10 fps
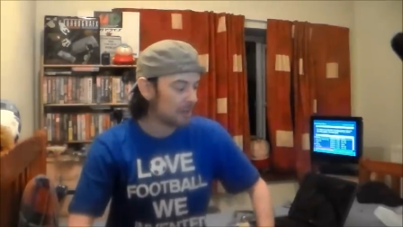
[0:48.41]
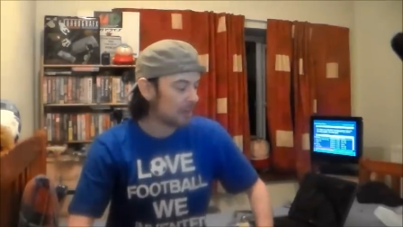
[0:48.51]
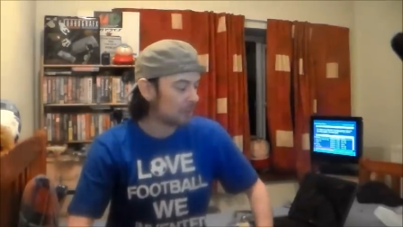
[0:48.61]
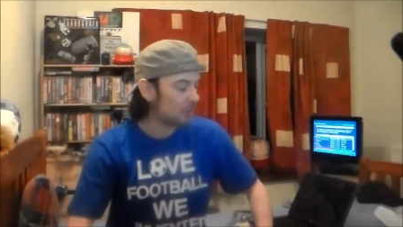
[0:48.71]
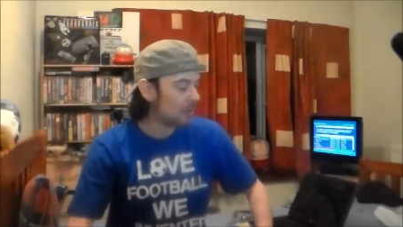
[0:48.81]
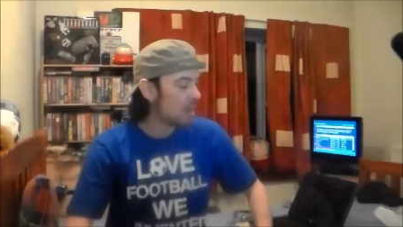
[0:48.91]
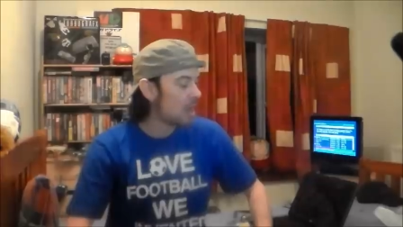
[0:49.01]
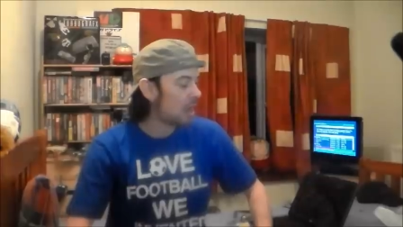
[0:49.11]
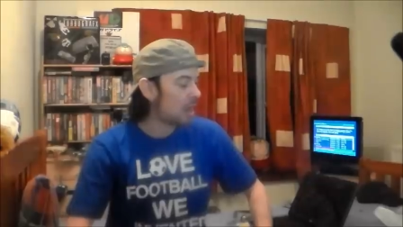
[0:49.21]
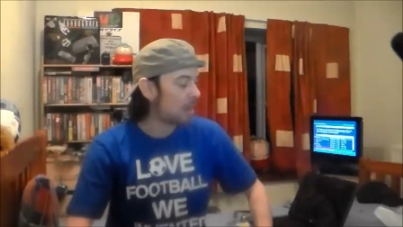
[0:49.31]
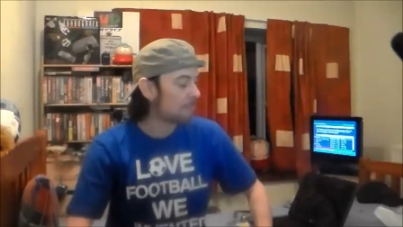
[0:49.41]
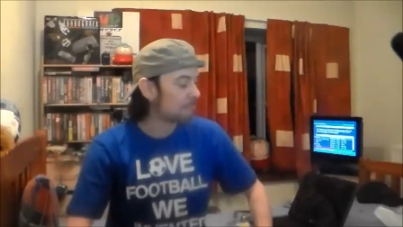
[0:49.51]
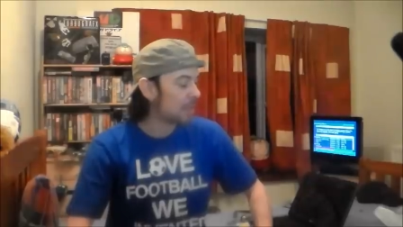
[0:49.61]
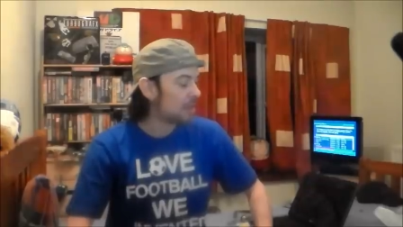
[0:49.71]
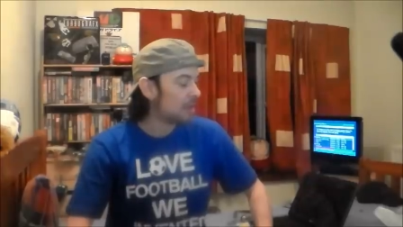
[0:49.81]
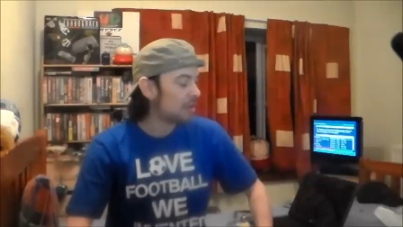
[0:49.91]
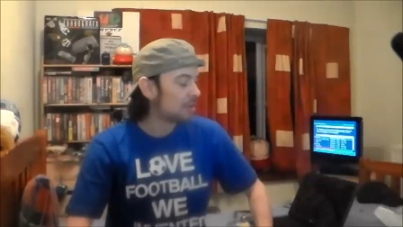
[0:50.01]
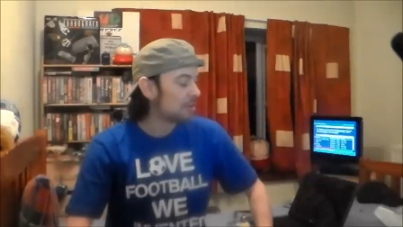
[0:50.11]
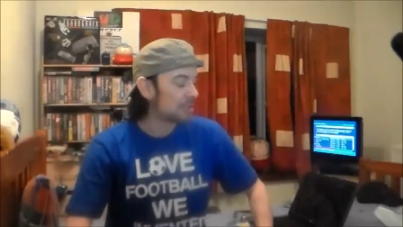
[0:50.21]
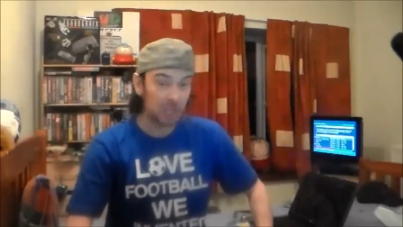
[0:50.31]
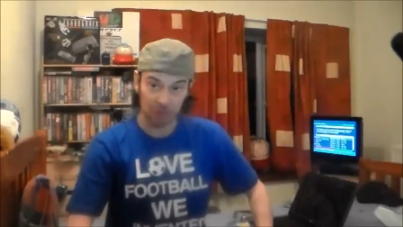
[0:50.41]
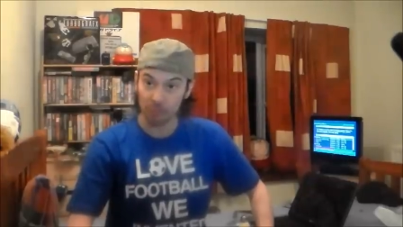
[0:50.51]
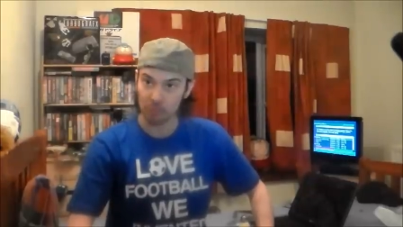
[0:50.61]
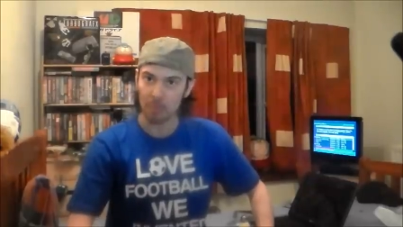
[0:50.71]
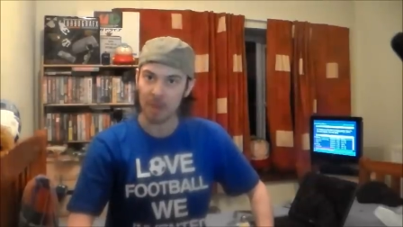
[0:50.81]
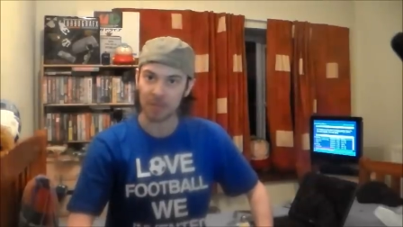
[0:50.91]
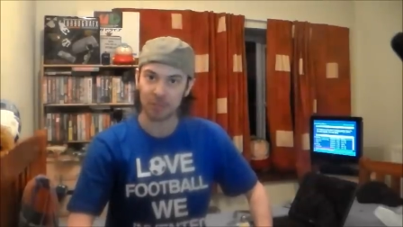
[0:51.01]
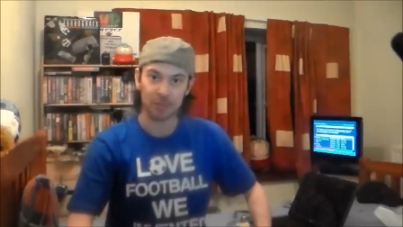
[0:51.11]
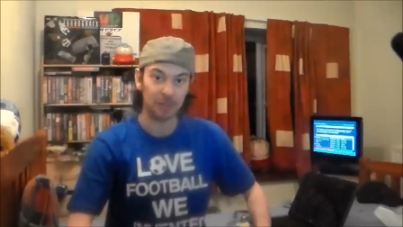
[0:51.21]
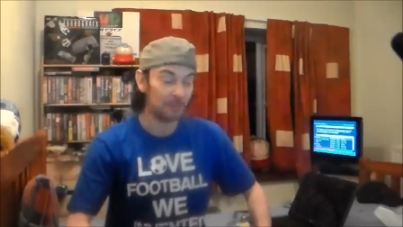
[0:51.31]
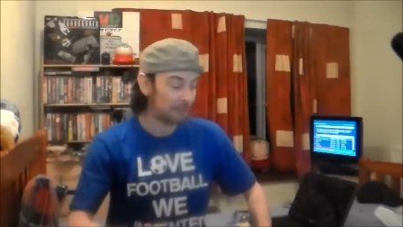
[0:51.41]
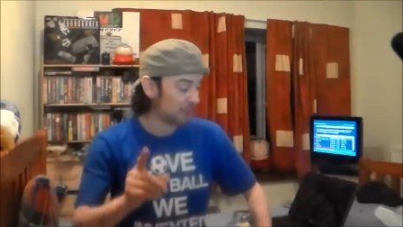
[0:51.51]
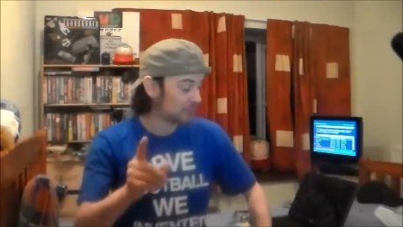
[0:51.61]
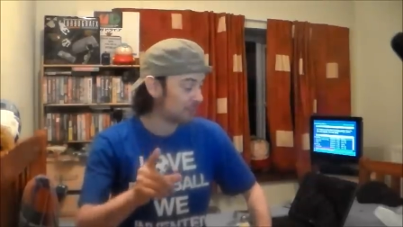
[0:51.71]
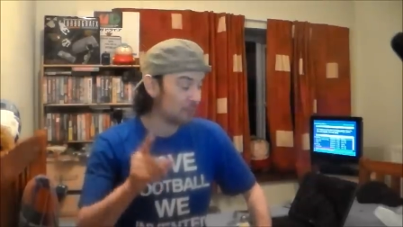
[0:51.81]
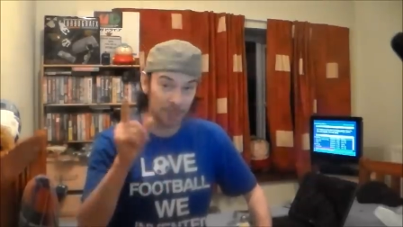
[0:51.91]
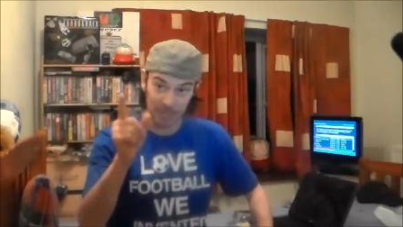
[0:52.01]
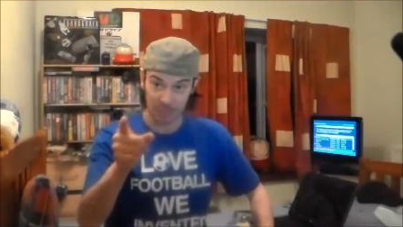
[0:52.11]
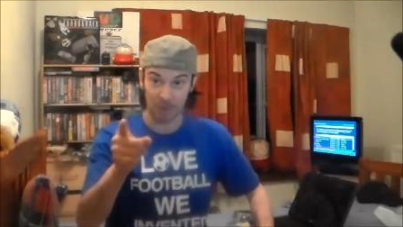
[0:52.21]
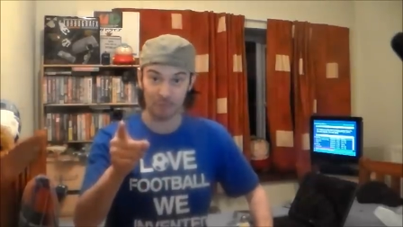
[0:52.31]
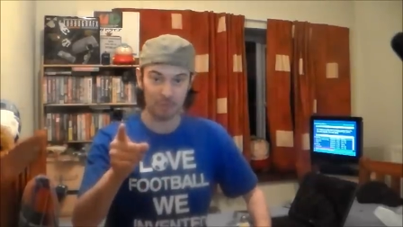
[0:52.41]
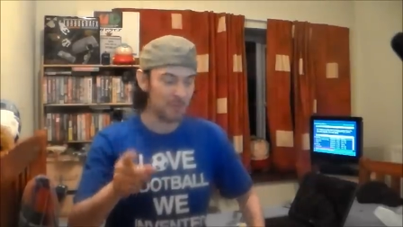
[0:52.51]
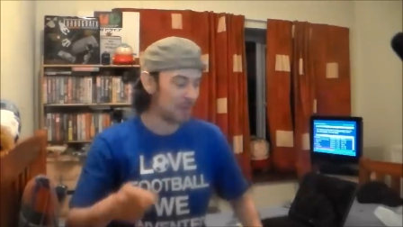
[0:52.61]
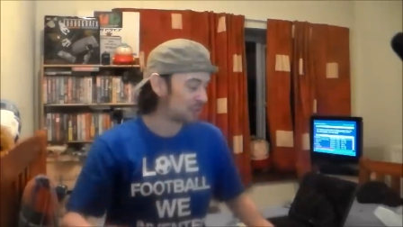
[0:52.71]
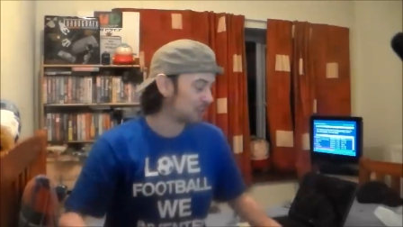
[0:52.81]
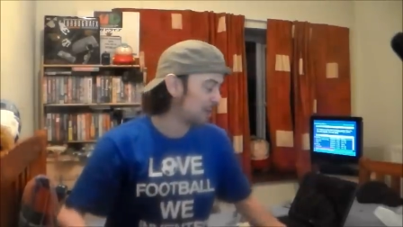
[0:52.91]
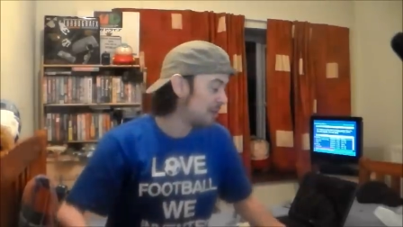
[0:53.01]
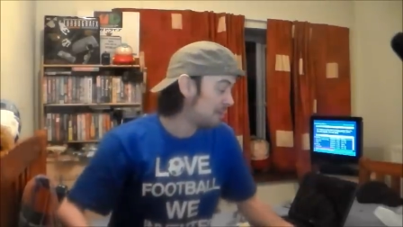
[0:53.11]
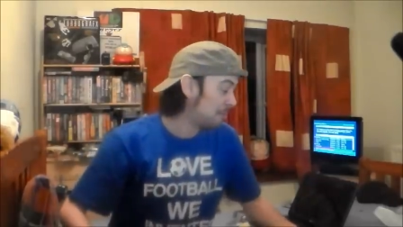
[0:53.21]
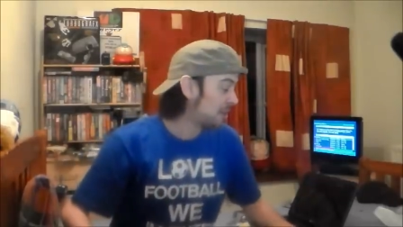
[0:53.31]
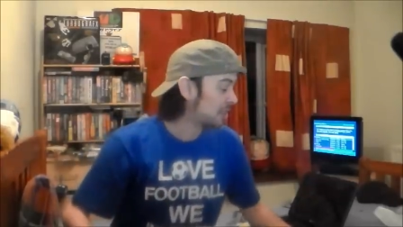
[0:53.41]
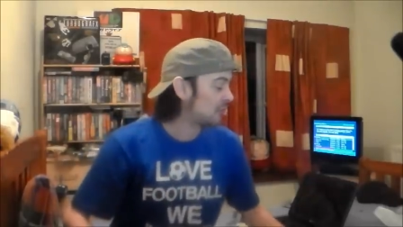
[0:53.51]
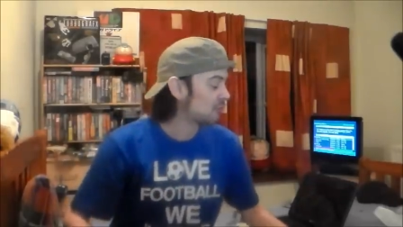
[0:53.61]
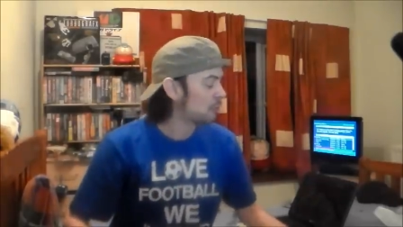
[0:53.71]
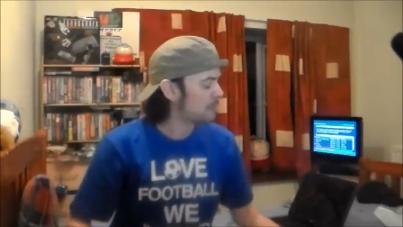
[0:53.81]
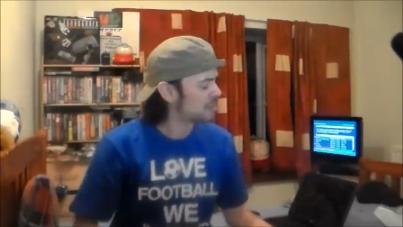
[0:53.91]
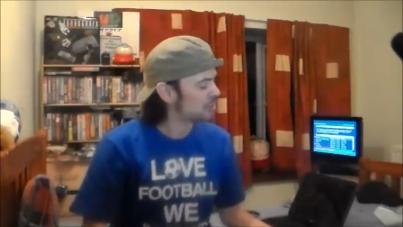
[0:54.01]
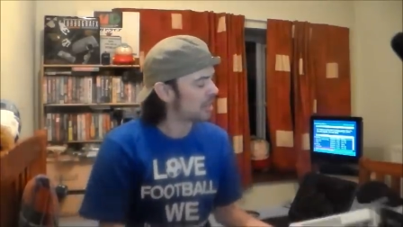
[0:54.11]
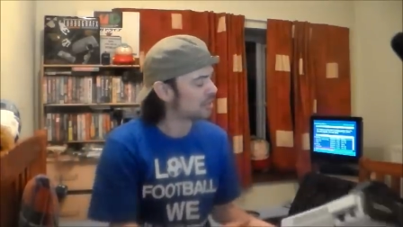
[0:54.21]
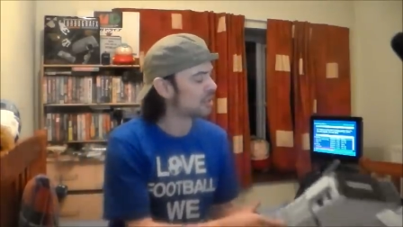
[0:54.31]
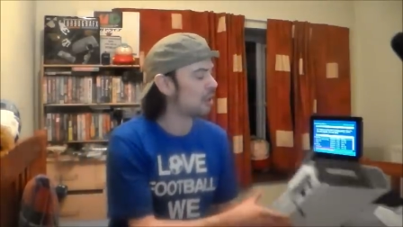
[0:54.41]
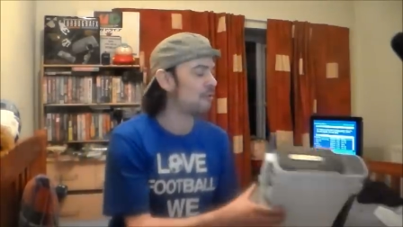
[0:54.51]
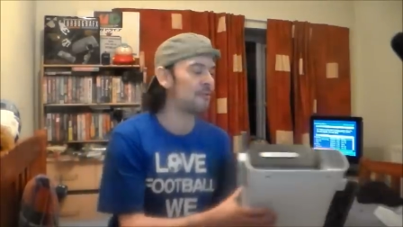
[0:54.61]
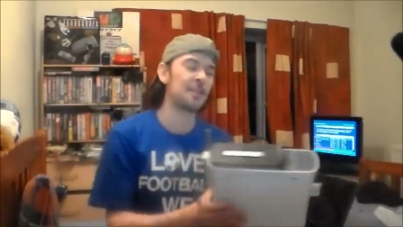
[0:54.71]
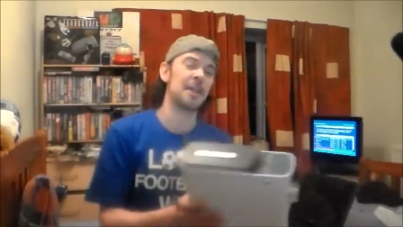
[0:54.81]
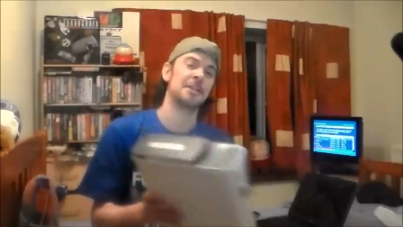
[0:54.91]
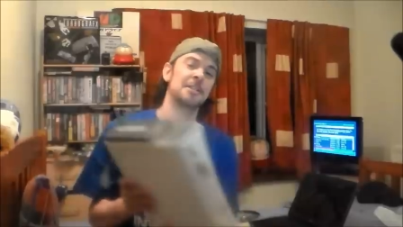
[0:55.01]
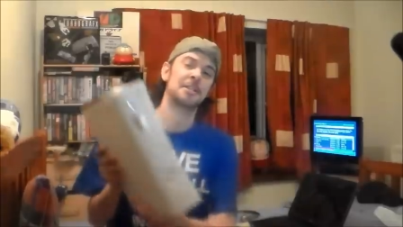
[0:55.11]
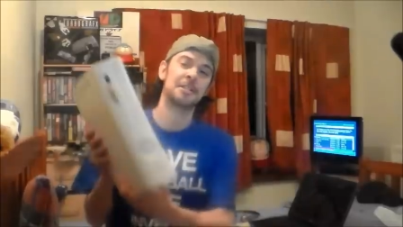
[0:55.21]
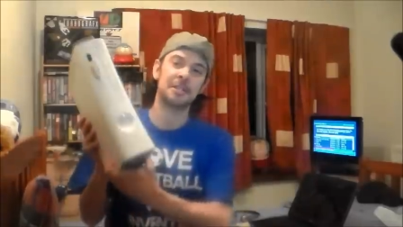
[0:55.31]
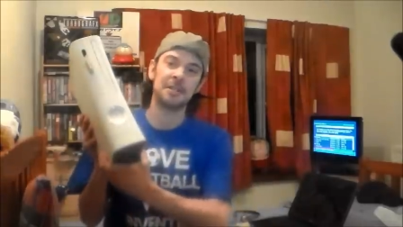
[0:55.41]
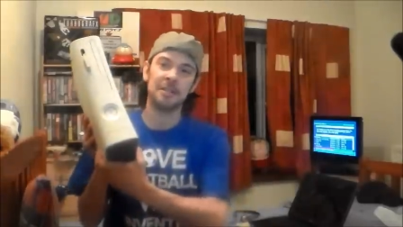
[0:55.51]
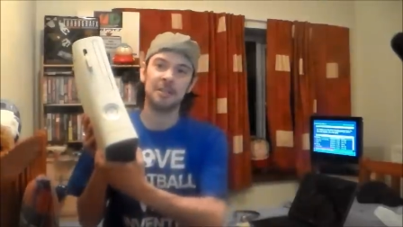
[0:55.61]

Now, um, dishonourable mention, first of all. Dishonourable mention. My dishonourable mention has to go for this.